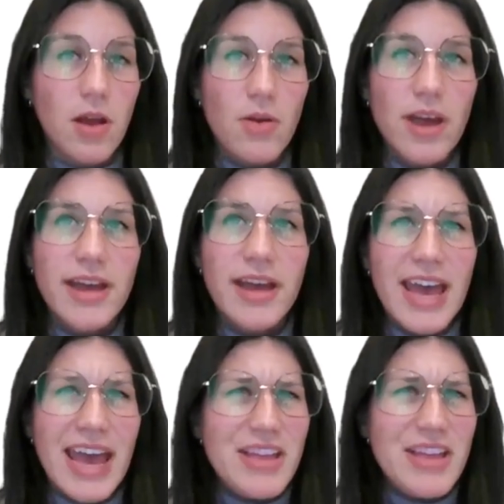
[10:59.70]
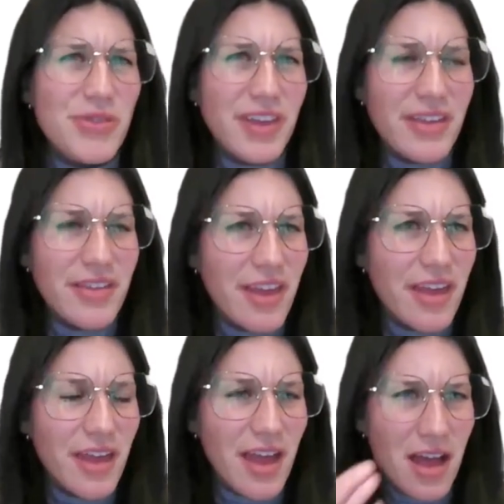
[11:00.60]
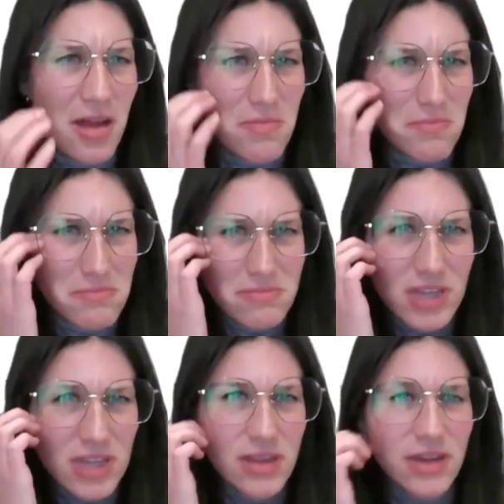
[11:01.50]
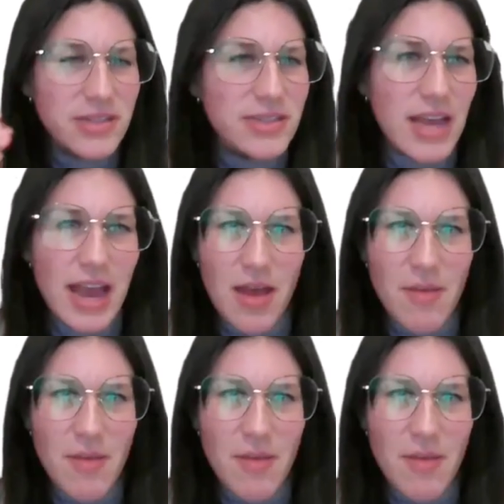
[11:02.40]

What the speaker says: Okay. And you said that there's